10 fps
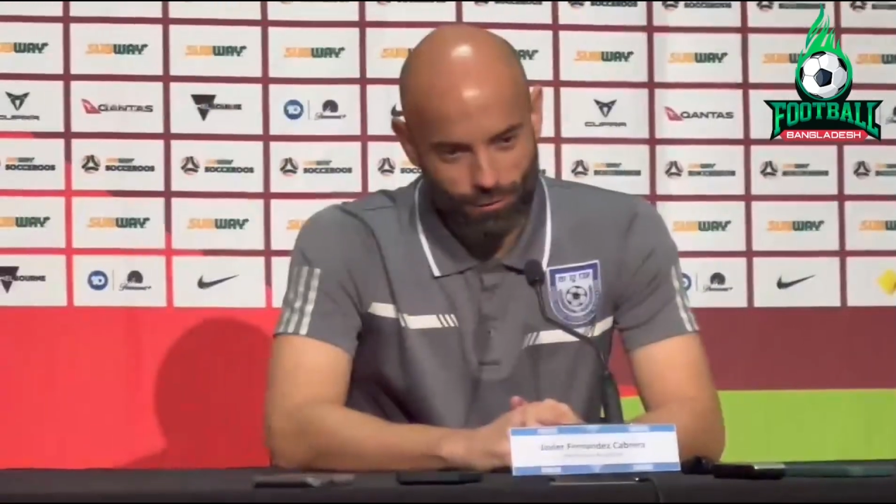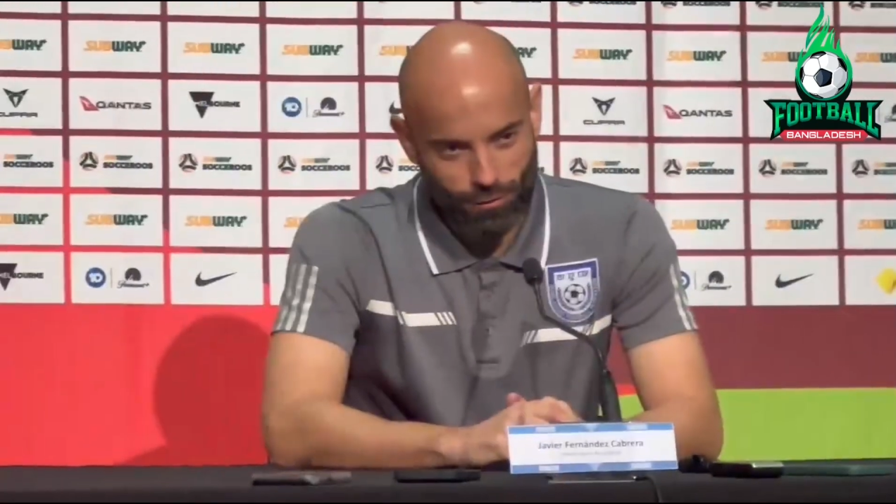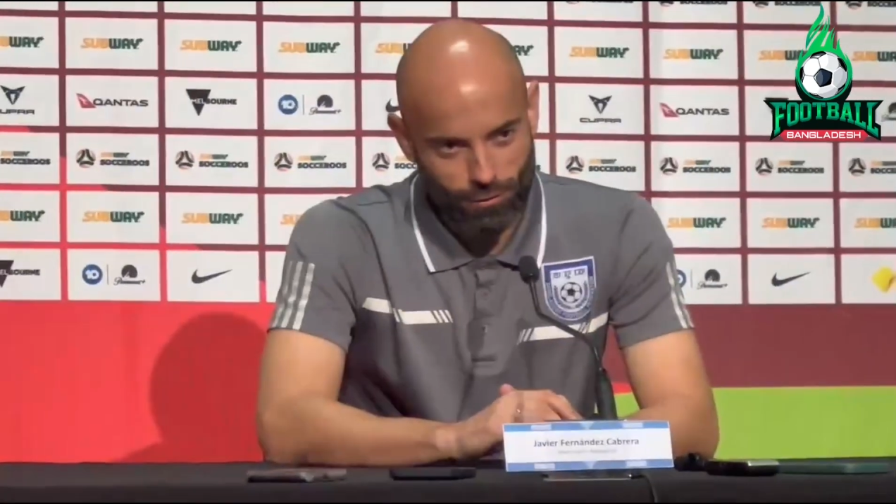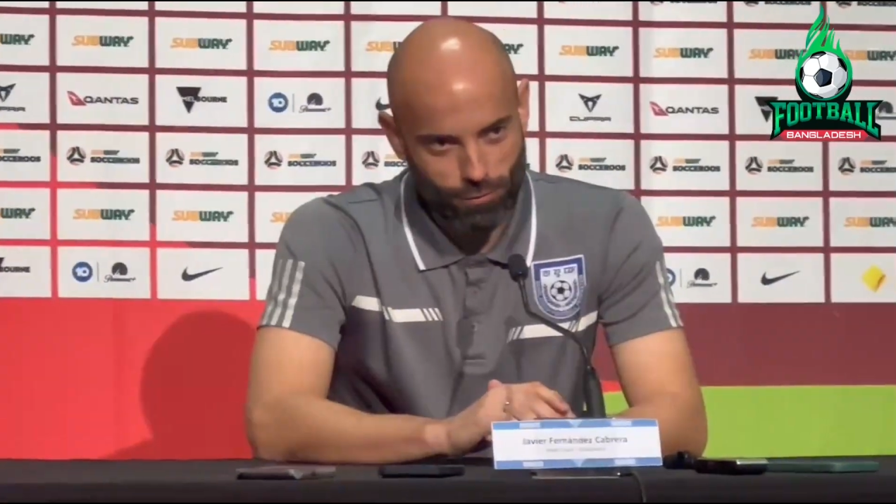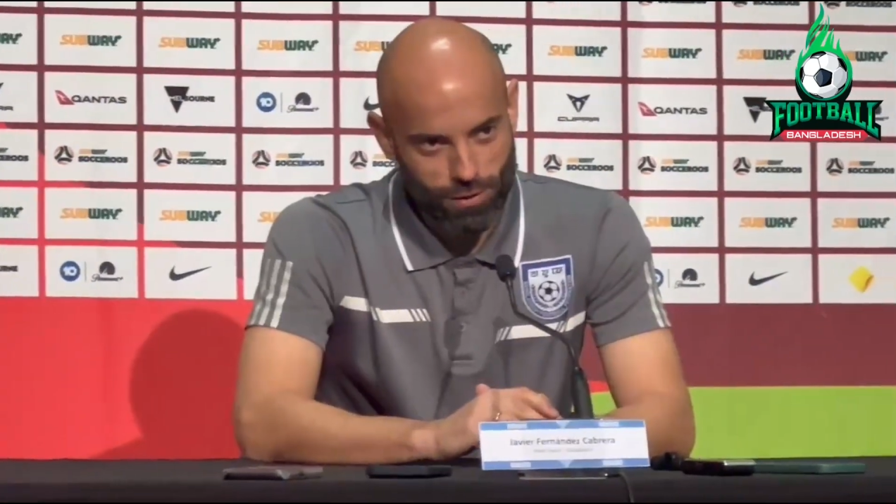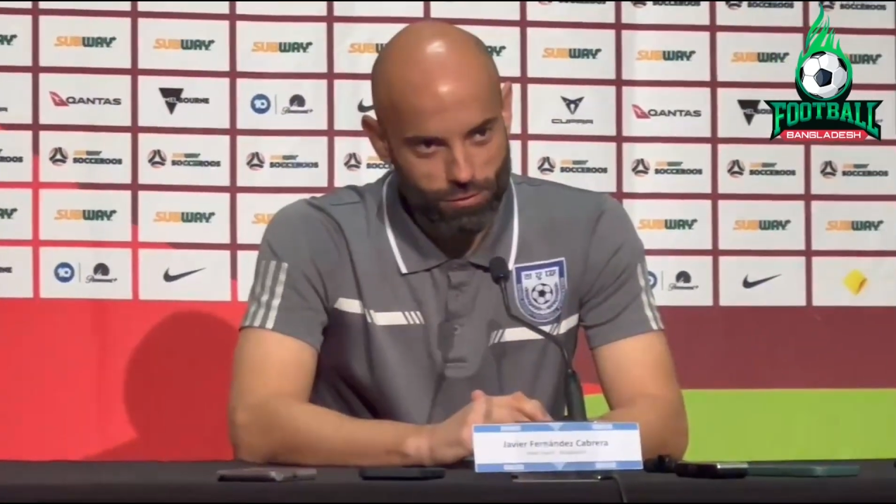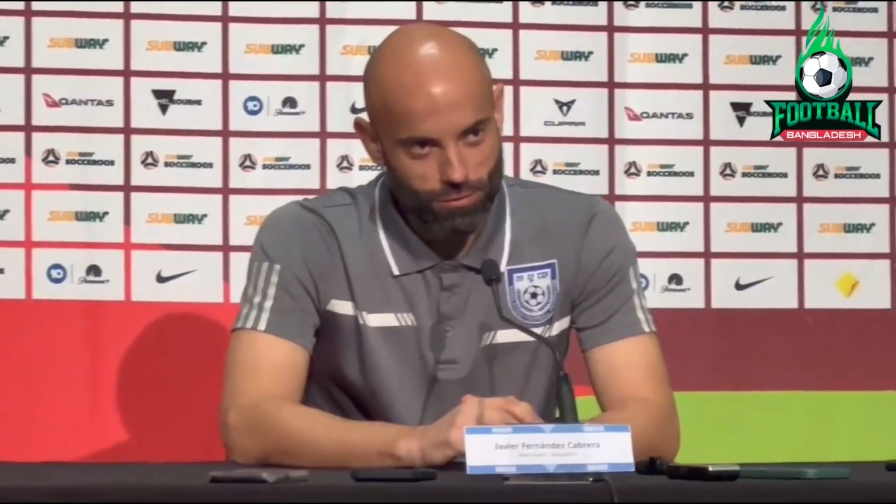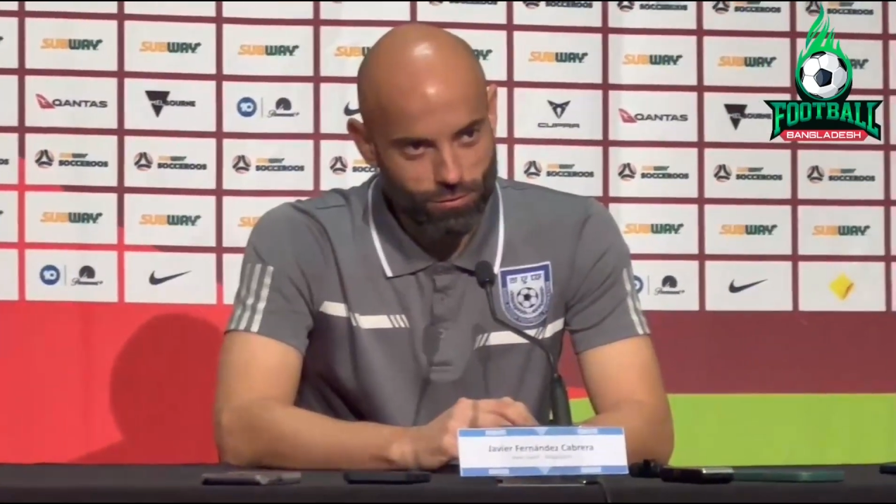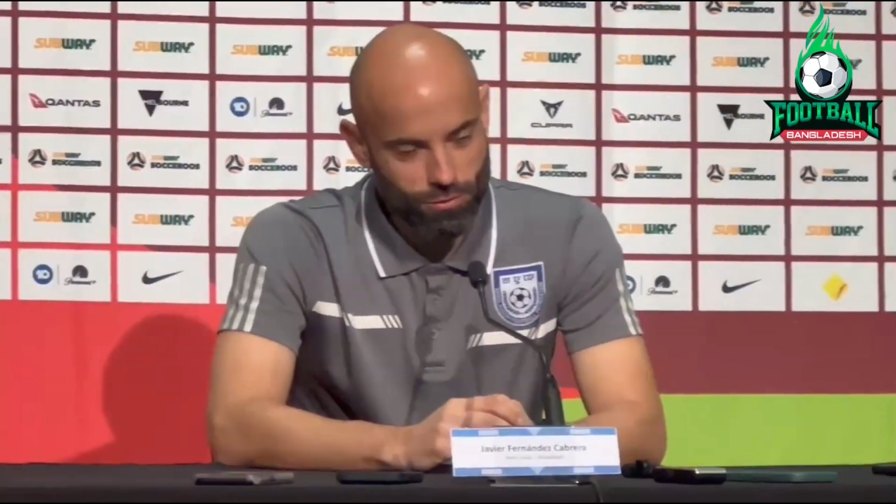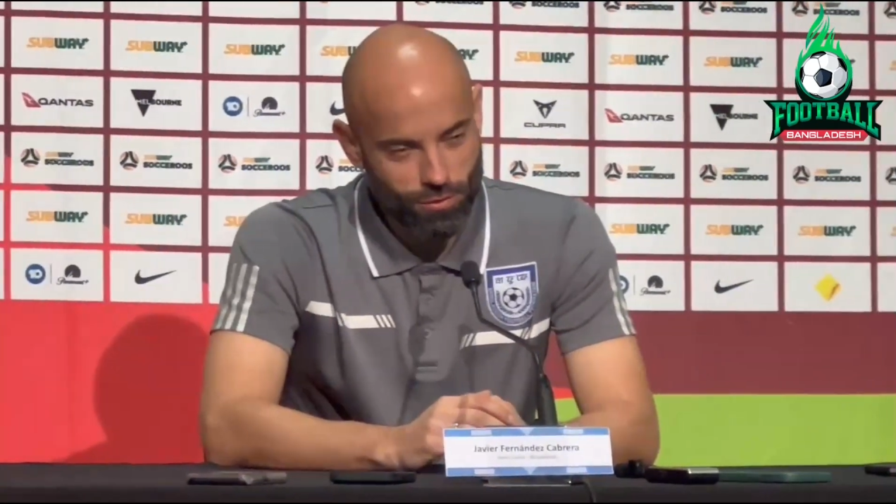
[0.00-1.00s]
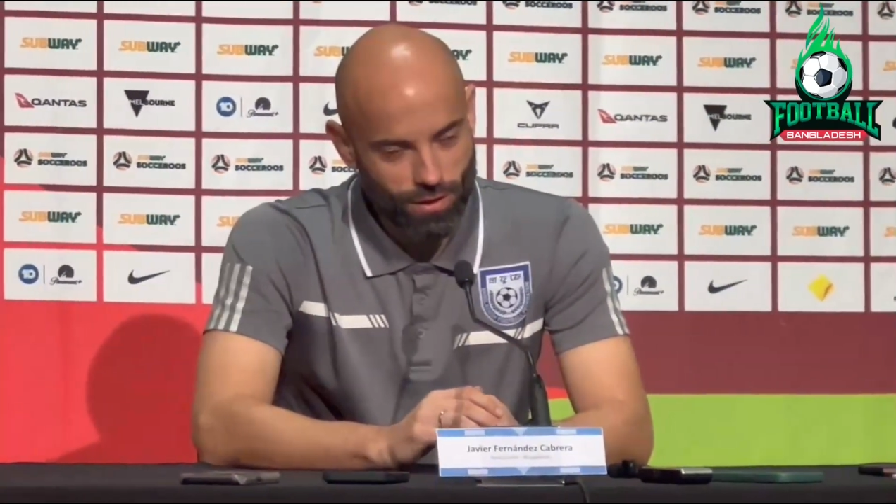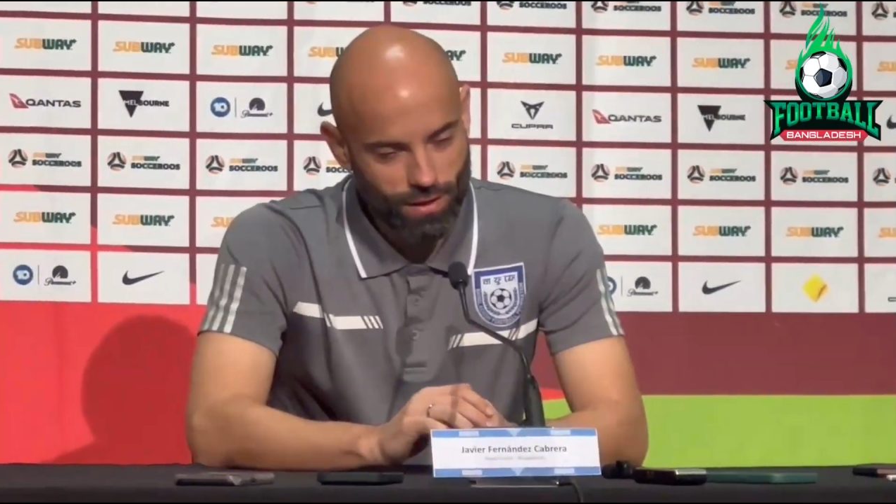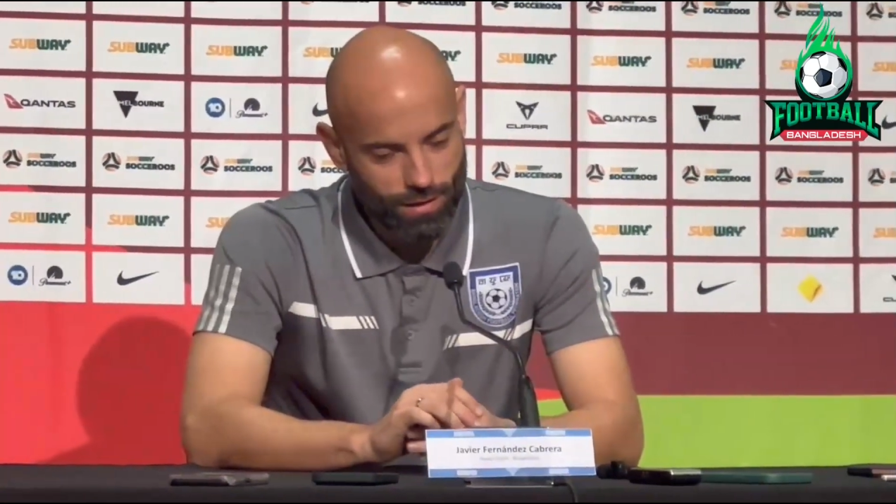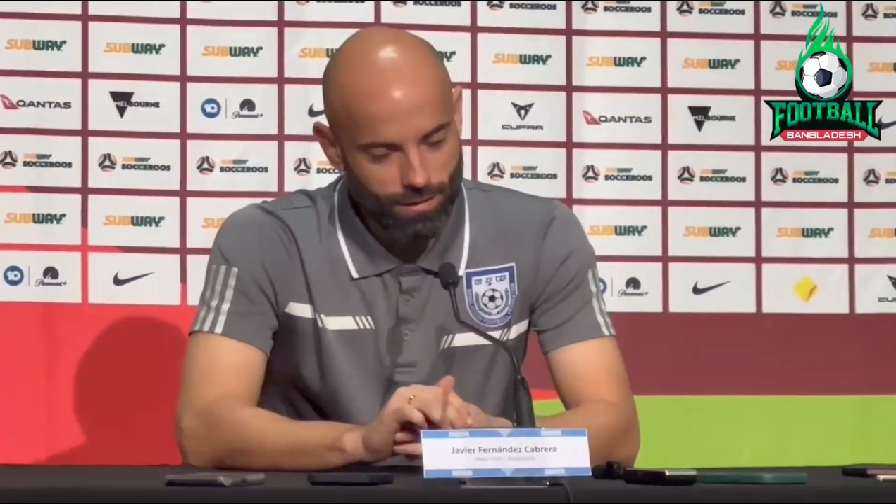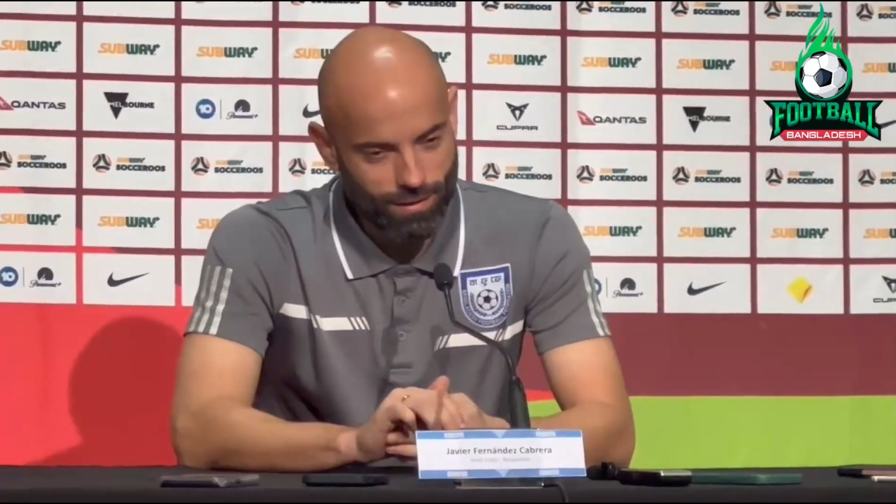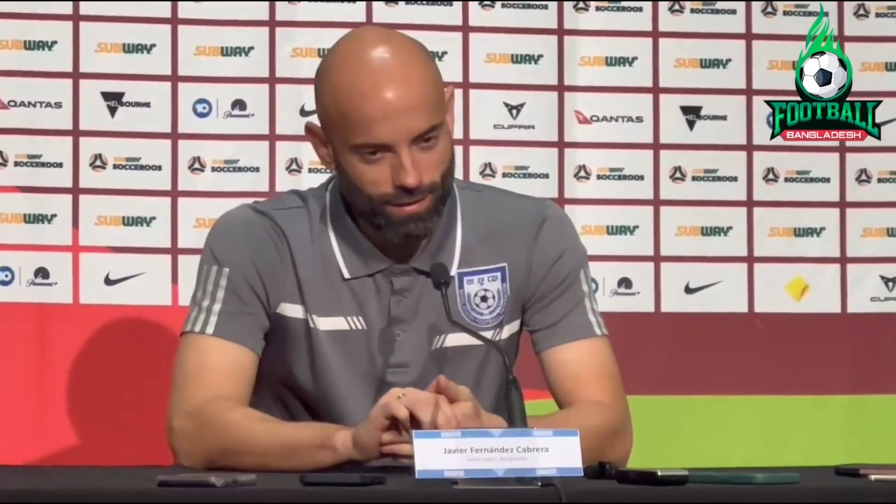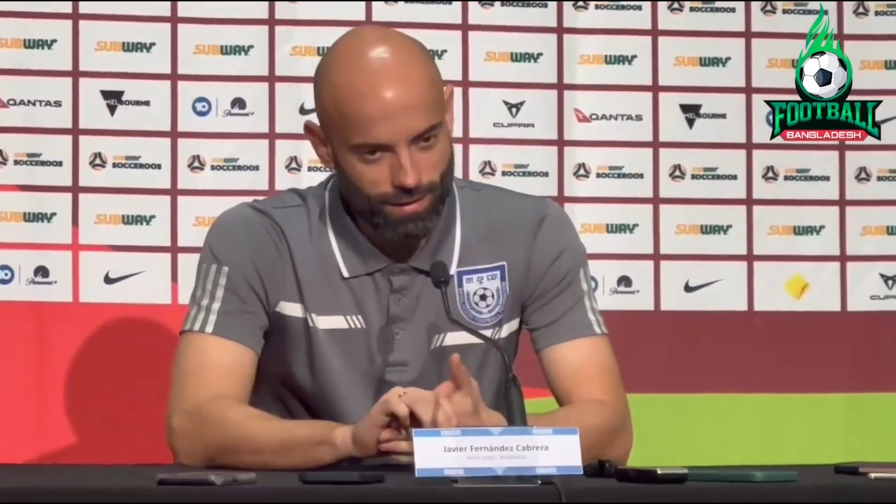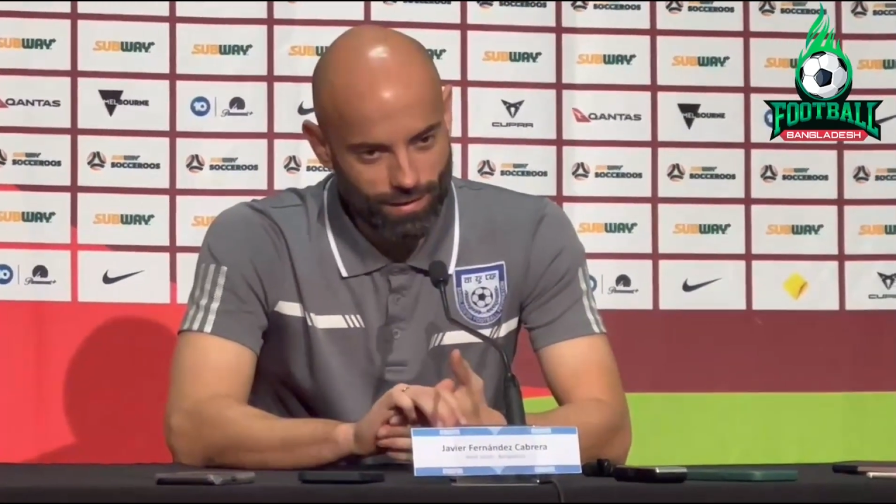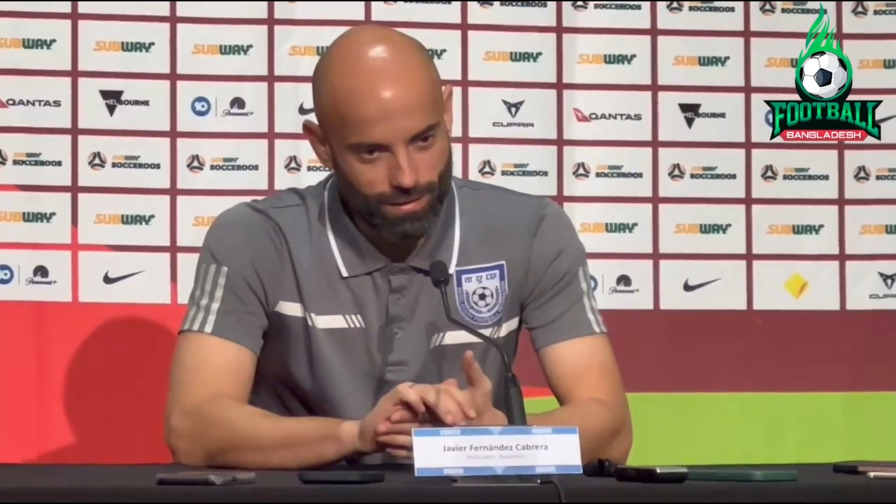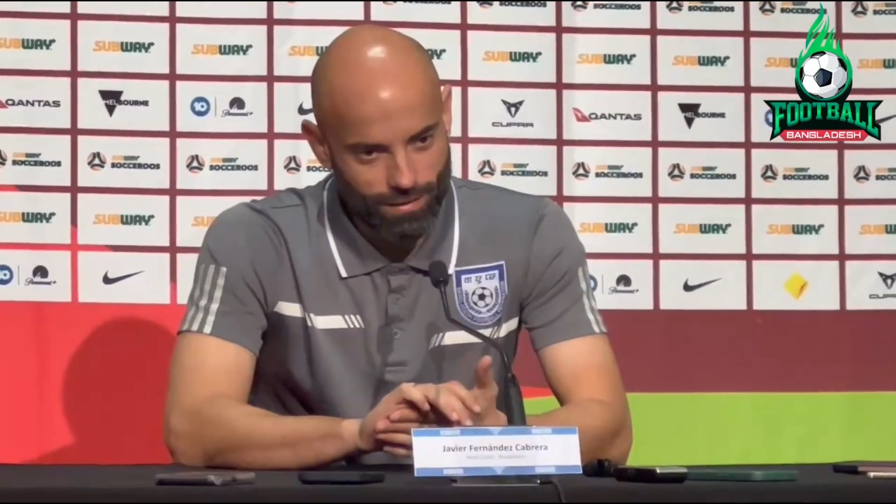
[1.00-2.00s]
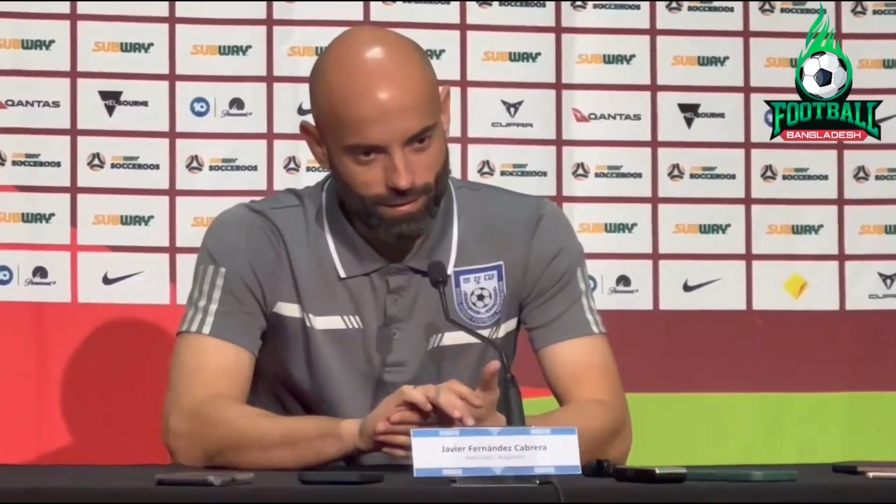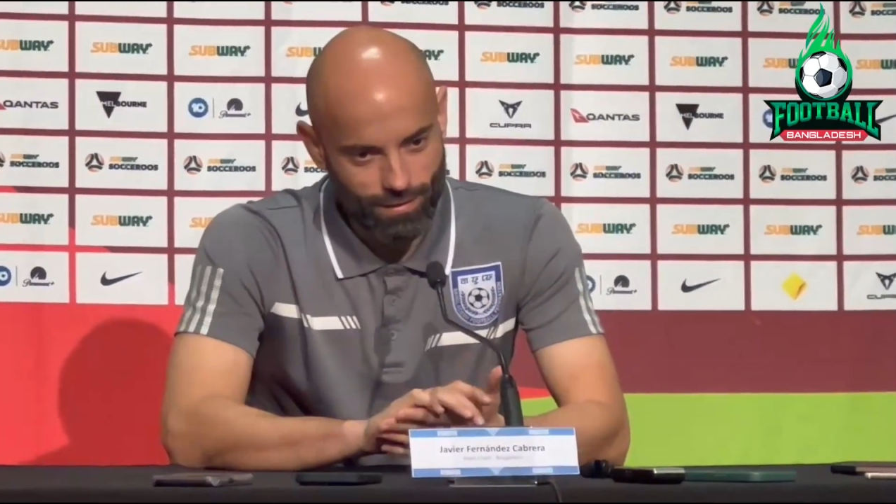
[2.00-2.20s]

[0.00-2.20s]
congratulations to Australia, and